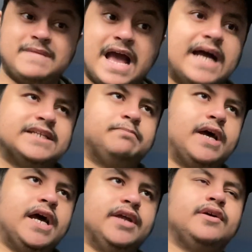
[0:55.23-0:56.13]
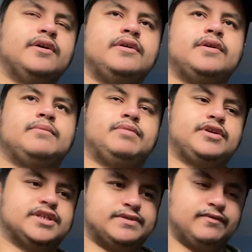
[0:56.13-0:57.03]
as bad
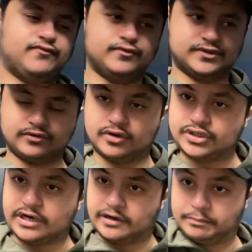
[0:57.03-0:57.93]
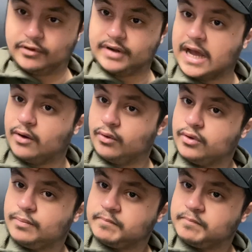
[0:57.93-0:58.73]
because we've also got Jarrod Bowen out.